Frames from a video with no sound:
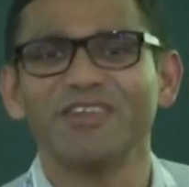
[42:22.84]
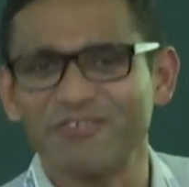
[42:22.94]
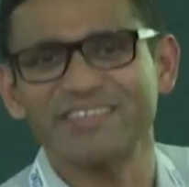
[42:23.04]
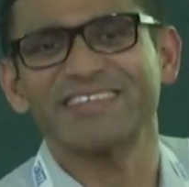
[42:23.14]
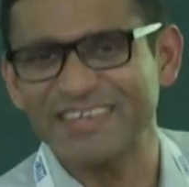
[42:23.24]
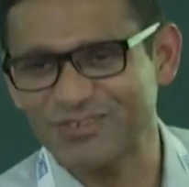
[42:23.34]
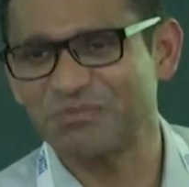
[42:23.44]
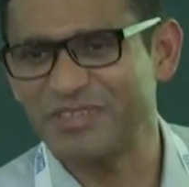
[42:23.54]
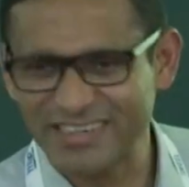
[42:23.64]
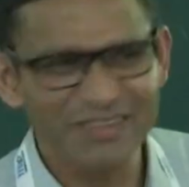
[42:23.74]
the worst case
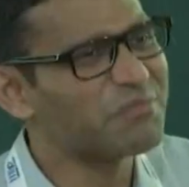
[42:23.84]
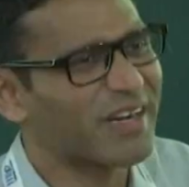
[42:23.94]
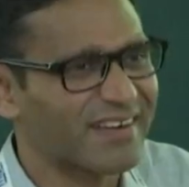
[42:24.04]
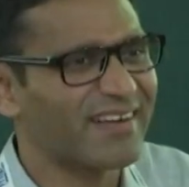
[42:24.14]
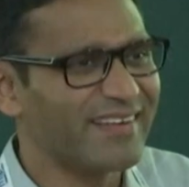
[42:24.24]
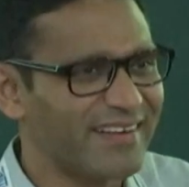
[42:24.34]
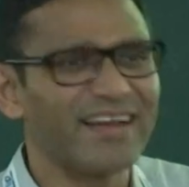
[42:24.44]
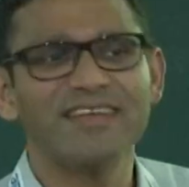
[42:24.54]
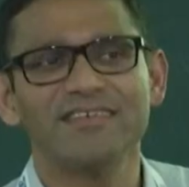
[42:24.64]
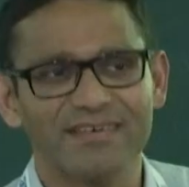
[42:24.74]
objective, but
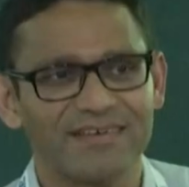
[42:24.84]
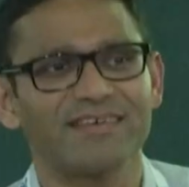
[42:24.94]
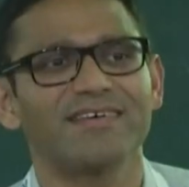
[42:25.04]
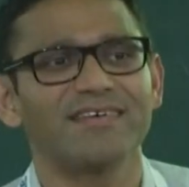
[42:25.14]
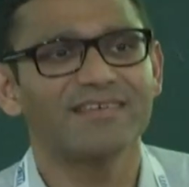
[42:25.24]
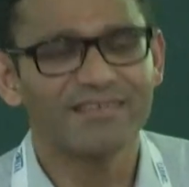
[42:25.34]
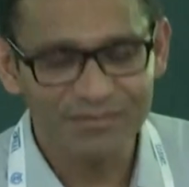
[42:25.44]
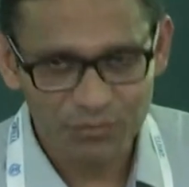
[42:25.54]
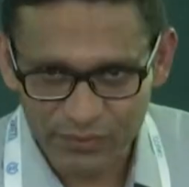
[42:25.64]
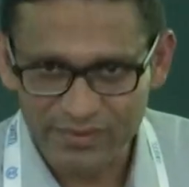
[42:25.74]
really
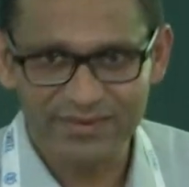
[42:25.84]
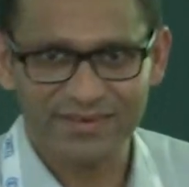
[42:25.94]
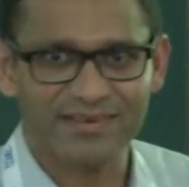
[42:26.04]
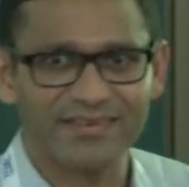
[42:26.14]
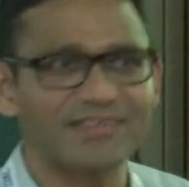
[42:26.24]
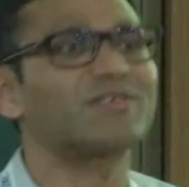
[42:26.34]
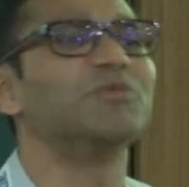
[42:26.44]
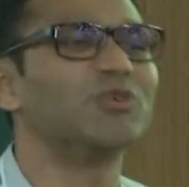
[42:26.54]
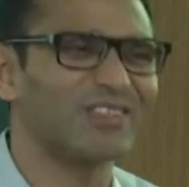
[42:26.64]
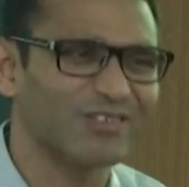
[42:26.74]

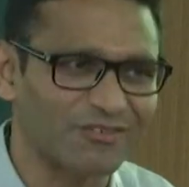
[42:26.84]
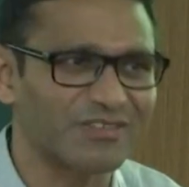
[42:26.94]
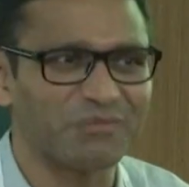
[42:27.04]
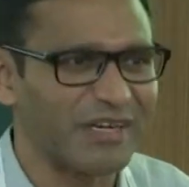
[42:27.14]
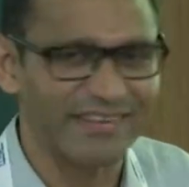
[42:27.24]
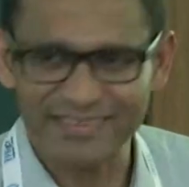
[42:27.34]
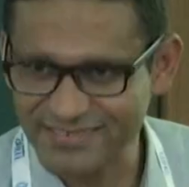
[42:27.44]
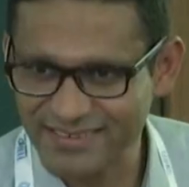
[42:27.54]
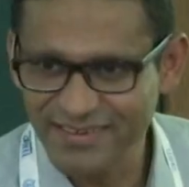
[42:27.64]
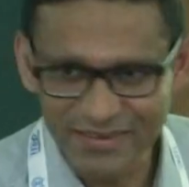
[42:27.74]
distributions of some interest.